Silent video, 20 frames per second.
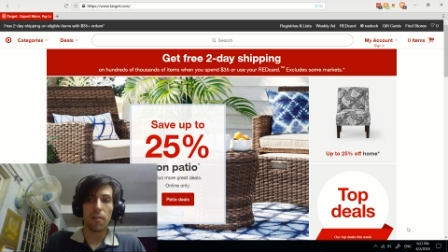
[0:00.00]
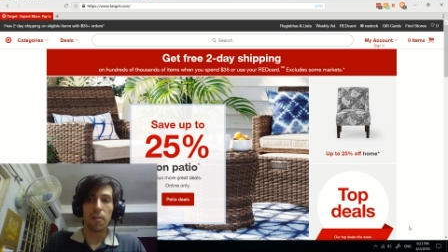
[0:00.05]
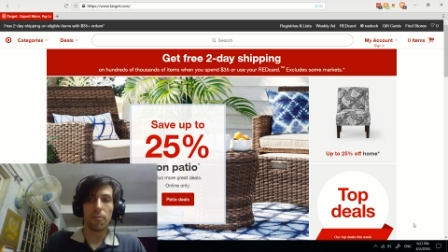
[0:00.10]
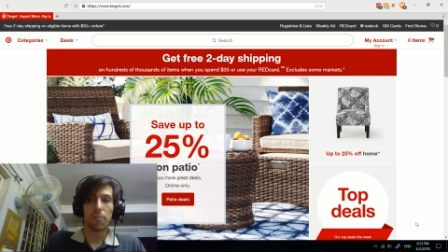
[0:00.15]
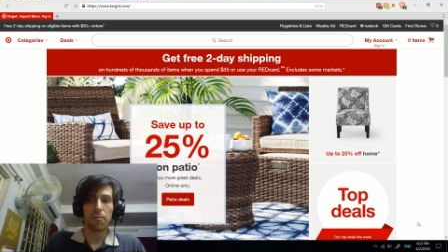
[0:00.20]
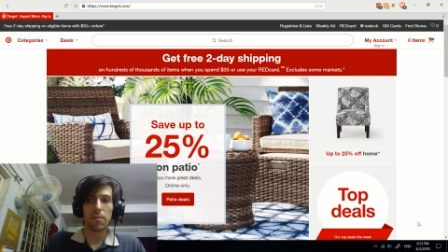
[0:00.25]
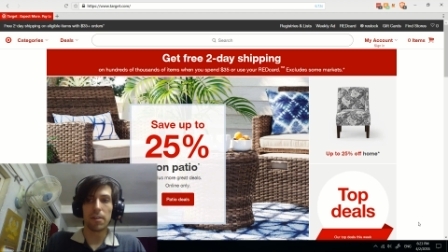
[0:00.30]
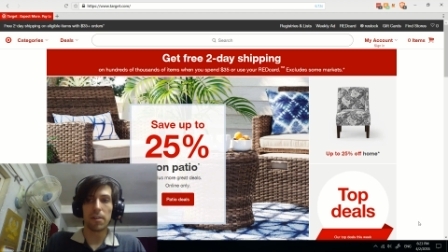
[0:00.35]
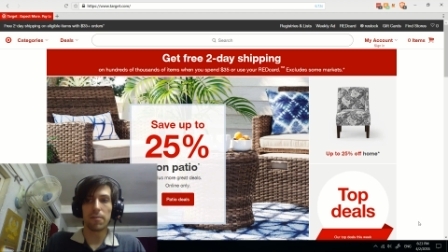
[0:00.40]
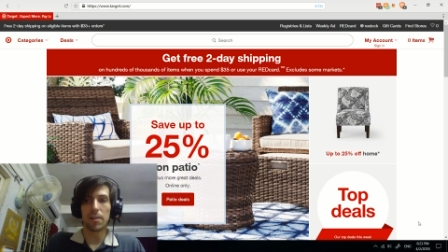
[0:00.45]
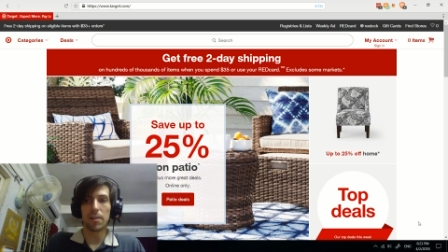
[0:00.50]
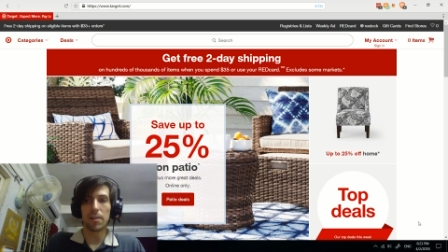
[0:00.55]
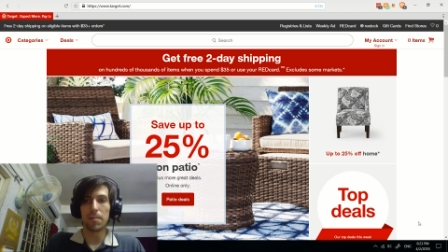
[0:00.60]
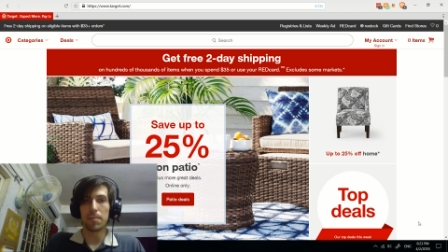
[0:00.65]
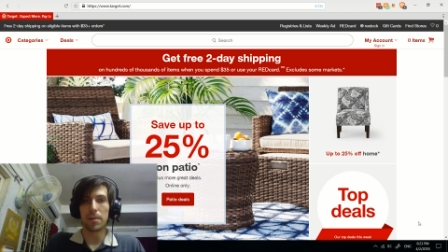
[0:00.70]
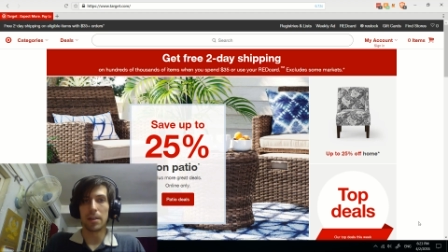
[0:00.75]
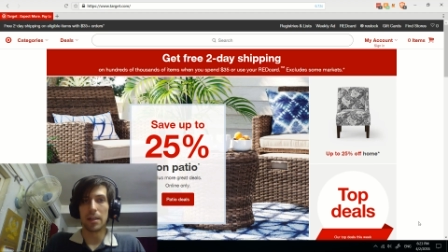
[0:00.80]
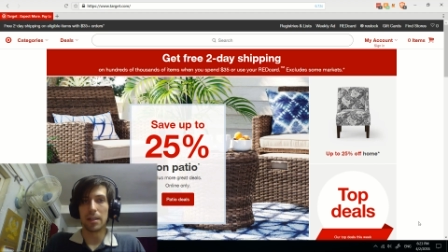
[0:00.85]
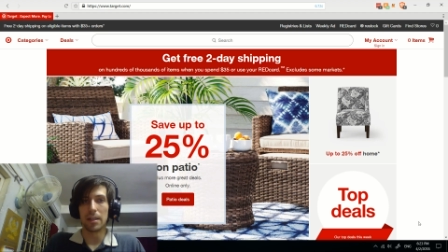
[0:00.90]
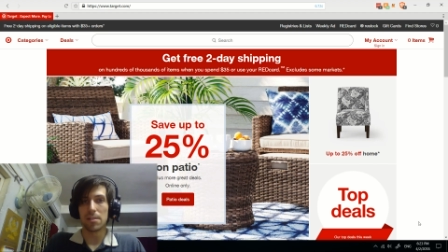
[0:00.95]
free
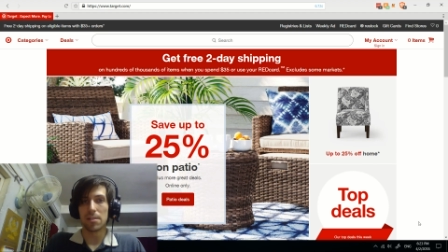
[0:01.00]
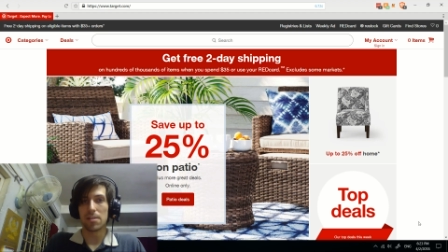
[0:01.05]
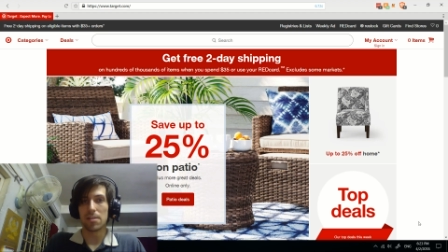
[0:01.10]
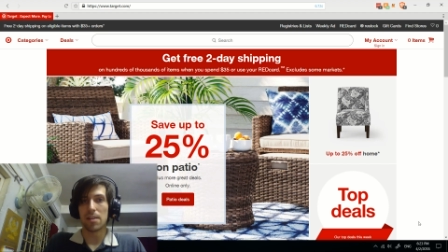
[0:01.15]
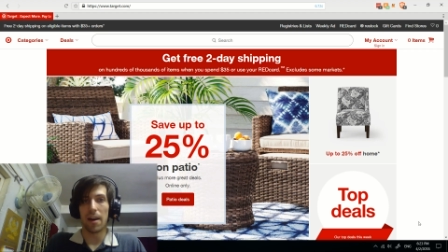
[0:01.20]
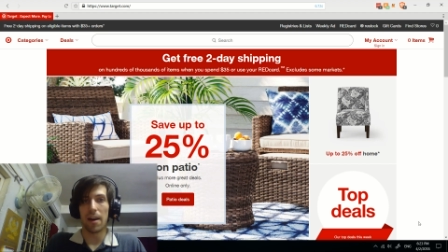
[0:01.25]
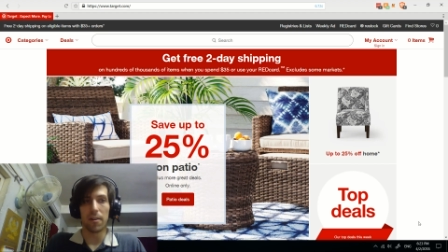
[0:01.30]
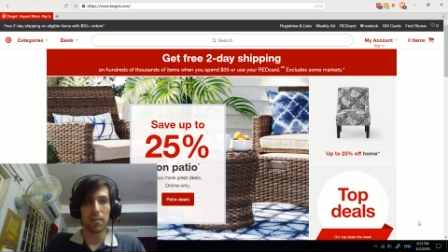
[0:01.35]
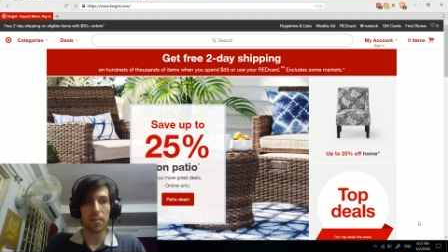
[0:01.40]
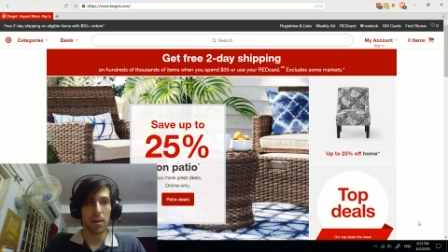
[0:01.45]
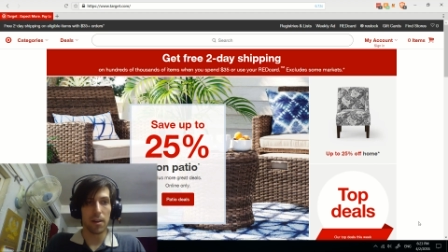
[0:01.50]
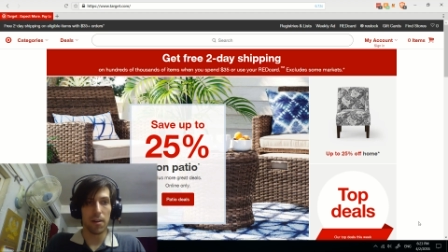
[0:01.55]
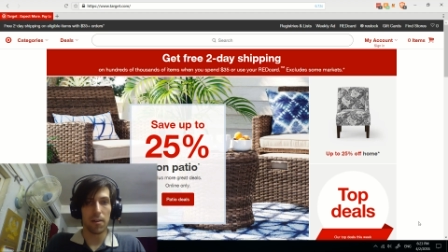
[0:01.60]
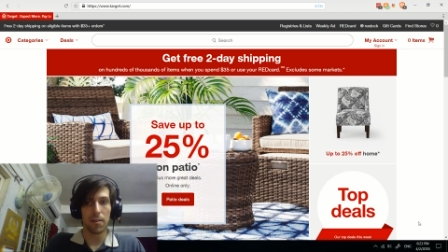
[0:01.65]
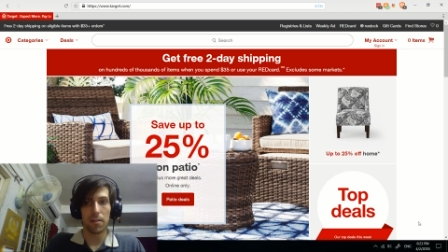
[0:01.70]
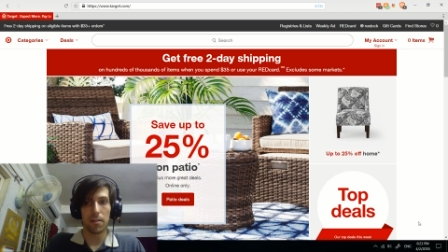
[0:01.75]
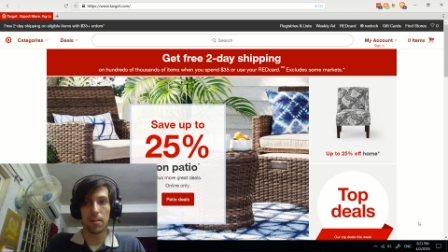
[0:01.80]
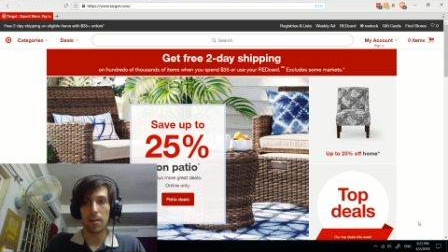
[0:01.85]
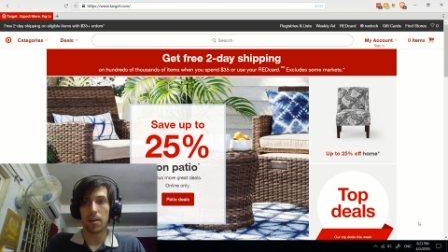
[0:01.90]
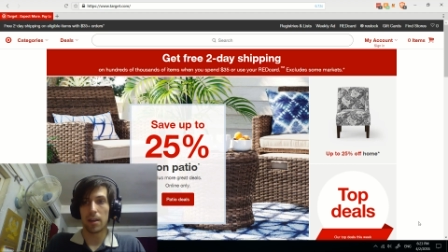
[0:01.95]
VPNs out there
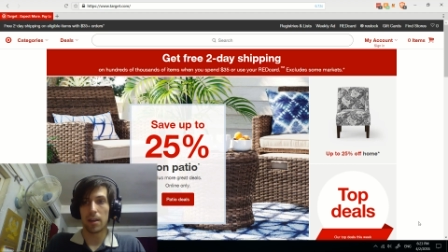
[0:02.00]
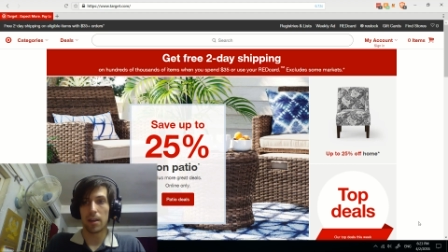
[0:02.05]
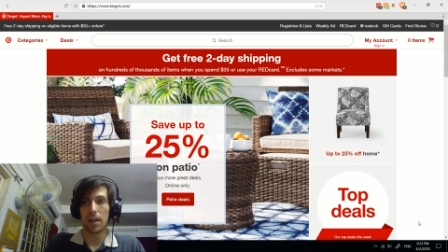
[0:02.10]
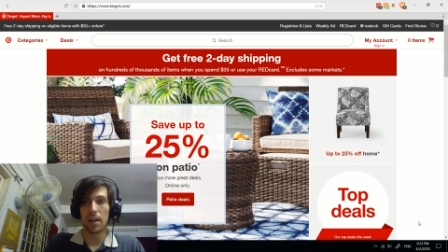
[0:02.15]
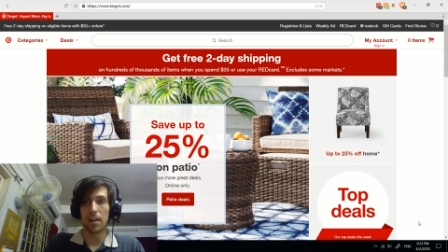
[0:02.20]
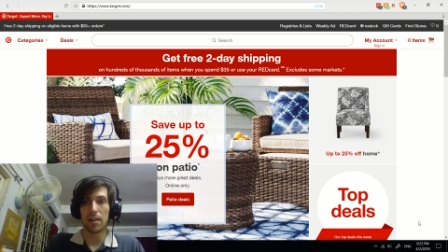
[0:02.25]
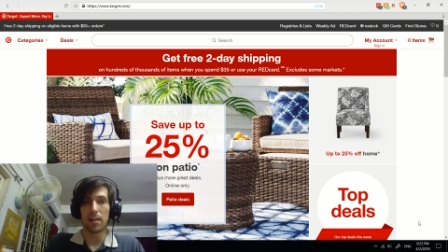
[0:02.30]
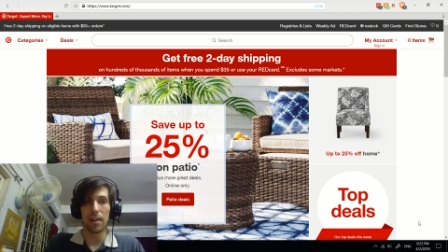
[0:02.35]
that can